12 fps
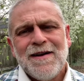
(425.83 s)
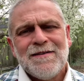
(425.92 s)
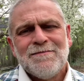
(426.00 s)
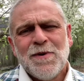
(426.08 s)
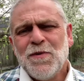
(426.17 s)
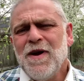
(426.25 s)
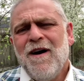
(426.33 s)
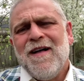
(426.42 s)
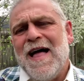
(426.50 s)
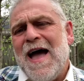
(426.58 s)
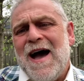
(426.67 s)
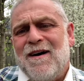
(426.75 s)
Well, we all
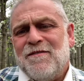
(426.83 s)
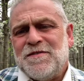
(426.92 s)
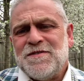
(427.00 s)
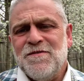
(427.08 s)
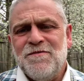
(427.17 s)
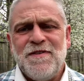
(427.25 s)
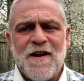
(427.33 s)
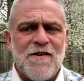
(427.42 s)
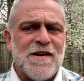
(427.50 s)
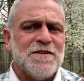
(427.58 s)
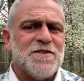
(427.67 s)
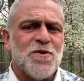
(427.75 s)
have, to
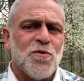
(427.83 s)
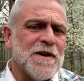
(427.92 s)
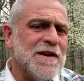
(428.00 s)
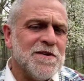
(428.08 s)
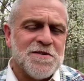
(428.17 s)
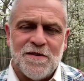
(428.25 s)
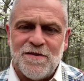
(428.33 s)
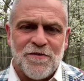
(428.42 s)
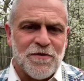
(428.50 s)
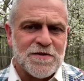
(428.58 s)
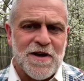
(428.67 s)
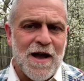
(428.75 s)
varying degrees at
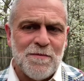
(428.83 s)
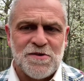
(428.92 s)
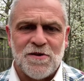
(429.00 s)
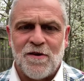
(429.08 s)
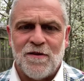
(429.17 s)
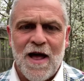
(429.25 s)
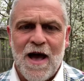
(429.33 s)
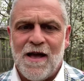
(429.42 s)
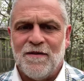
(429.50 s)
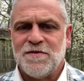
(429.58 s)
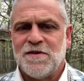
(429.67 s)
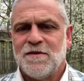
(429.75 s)
different times in our
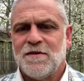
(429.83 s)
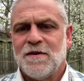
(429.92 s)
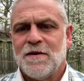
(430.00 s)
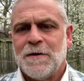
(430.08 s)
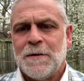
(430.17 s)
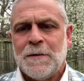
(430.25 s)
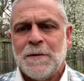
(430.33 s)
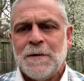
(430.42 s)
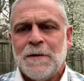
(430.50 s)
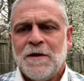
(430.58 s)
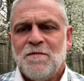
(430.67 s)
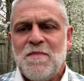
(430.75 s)
lives.
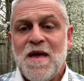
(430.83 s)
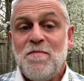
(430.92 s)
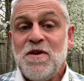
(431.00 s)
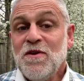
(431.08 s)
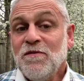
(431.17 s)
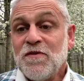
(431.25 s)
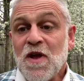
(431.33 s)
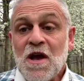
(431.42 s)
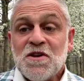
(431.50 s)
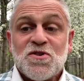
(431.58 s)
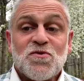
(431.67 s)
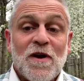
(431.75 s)
Maybe you've
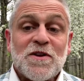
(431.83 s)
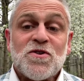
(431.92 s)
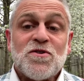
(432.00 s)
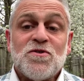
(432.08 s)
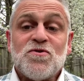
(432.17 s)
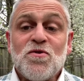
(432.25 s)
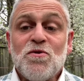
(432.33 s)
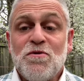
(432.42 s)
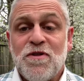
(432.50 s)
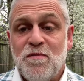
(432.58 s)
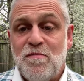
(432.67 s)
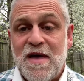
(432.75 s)
stretched the
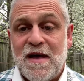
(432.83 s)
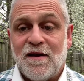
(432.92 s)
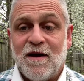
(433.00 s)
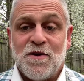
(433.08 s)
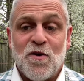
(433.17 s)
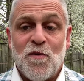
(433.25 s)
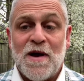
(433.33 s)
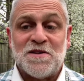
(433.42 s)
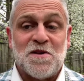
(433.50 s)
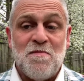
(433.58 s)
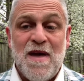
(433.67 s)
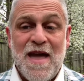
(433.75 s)
truth a bit on your
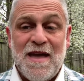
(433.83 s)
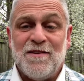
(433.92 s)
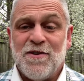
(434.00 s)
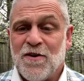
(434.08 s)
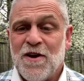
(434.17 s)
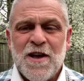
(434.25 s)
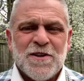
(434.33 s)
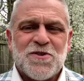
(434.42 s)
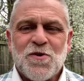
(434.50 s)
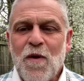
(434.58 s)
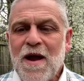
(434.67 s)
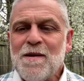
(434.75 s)
resume and you're
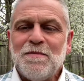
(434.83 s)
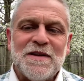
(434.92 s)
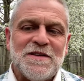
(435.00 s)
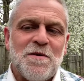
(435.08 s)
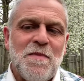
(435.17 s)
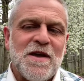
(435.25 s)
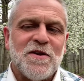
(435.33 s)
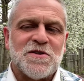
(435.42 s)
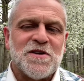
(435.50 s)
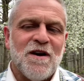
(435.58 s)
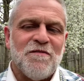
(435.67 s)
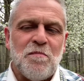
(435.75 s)
scrambling to make
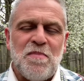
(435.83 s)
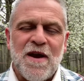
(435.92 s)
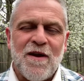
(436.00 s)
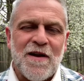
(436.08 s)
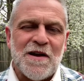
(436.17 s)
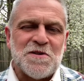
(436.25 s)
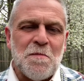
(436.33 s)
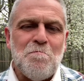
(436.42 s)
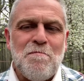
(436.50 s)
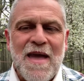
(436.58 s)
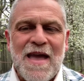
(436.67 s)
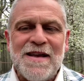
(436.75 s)
yourself appear as
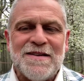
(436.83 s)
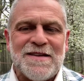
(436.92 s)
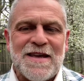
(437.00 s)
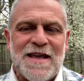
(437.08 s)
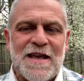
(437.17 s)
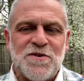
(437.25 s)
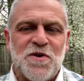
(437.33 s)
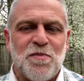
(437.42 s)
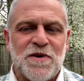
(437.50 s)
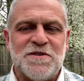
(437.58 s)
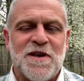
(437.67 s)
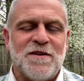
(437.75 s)
amazing as you
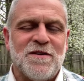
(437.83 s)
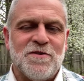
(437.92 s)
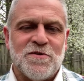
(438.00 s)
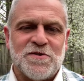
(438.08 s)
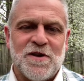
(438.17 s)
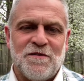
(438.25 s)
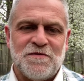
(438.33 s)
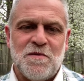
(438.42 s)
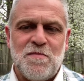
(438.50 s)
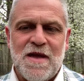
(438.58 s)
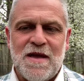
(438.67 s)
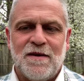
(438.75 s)
presented yourself to
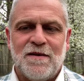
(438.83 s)
be.